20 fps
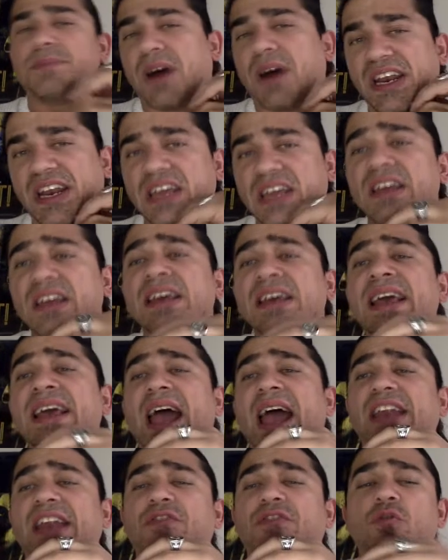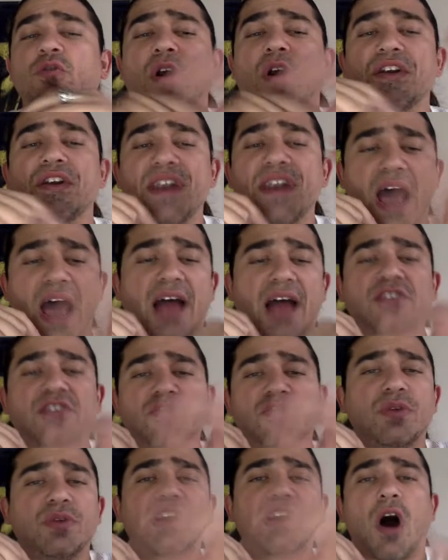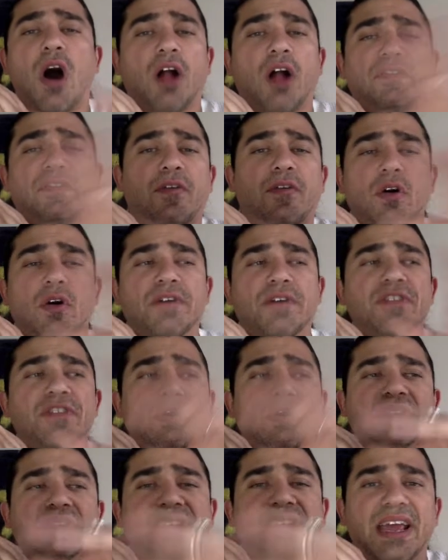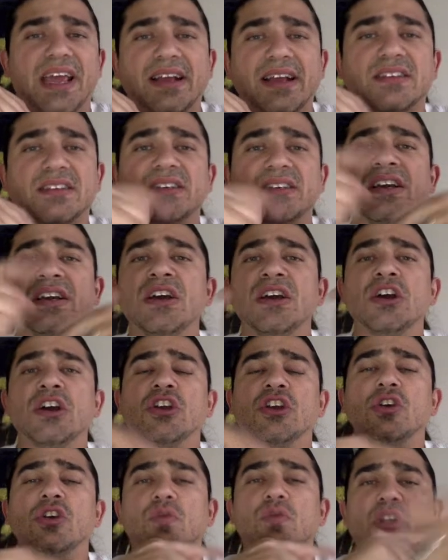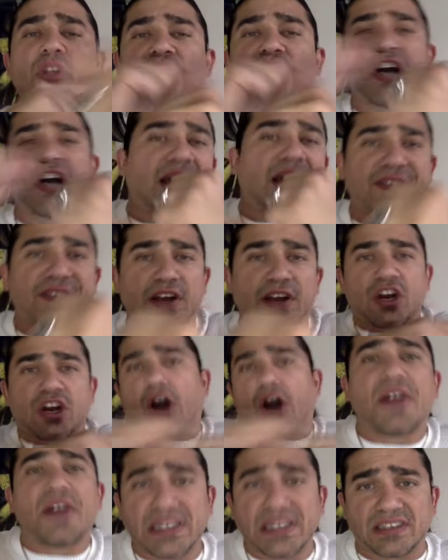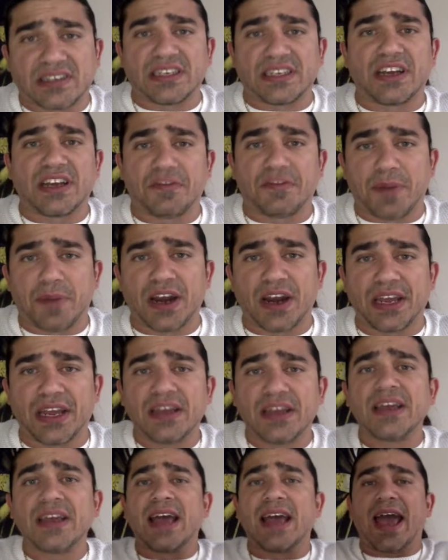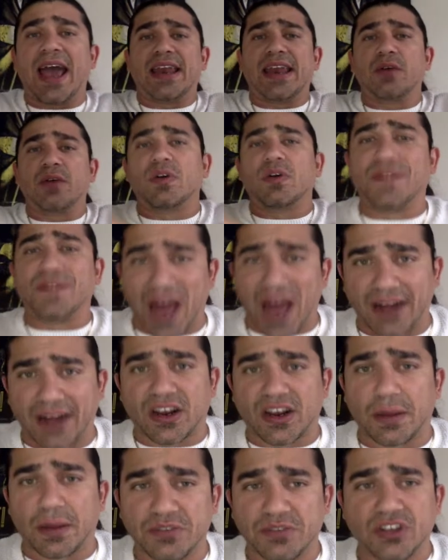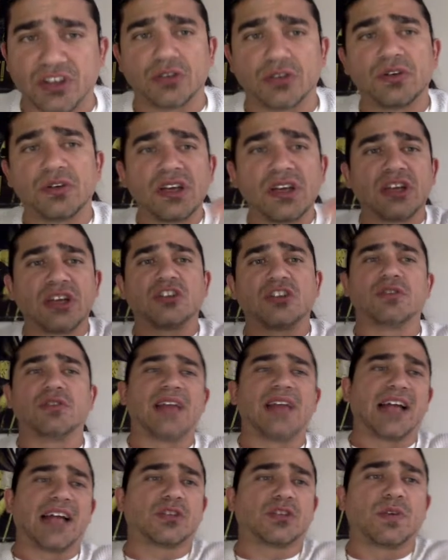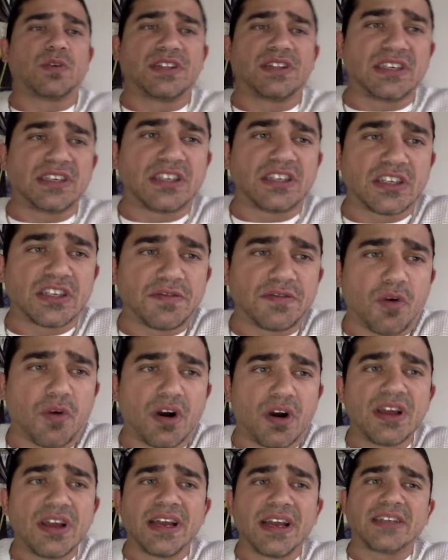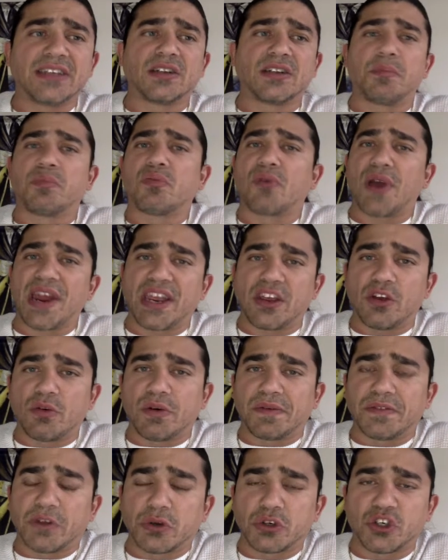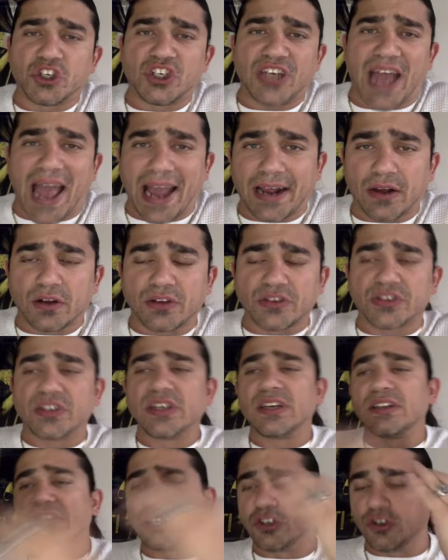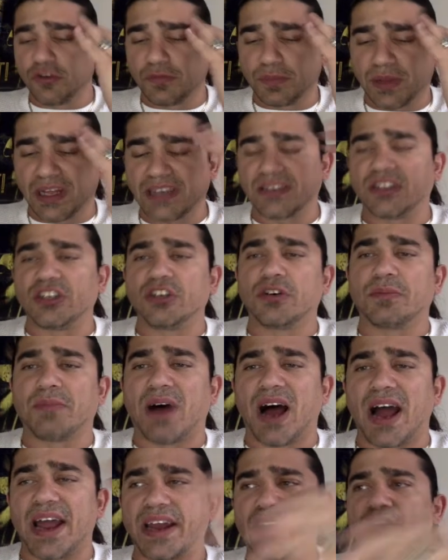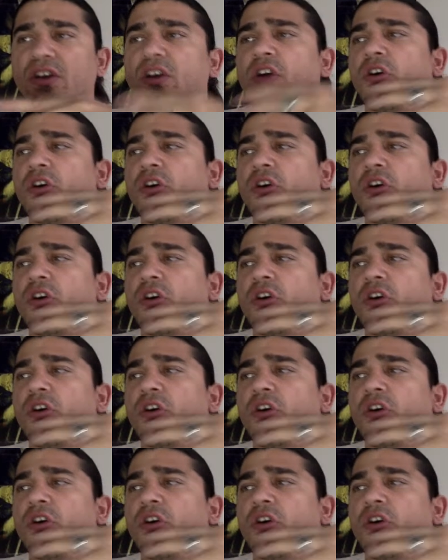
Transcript: money. And if you are not doing all four of those things, you will cut the currency of money and it will not come to you. So that's what this is for. It's to break you of those shackles that you placed in your mind